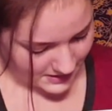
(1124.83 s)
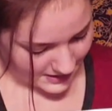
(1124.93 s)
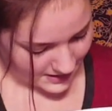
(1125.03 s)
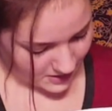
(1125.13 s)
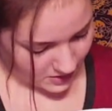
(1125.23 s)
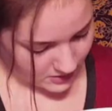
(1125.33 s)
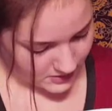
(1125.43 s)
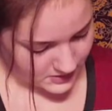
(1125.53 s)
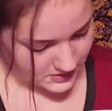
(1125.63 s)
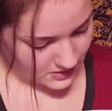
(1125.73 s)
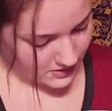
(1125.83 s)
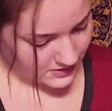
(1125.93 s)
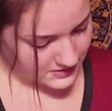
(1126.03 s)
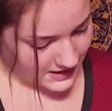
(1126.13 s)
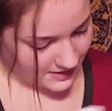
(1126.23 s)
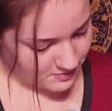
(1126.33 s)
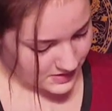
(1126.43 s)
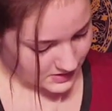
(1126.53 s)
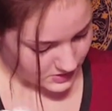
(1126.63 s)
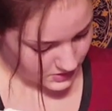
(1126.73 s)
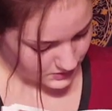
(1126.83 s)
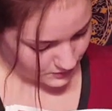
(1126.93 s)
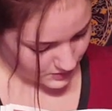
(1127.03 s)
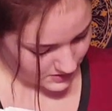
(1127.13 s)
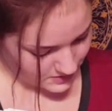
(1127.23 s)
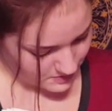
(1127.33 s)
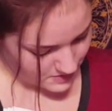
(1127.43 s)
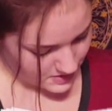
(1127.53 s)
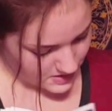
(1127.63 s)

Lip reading: Like, all of the songs have pictures for them.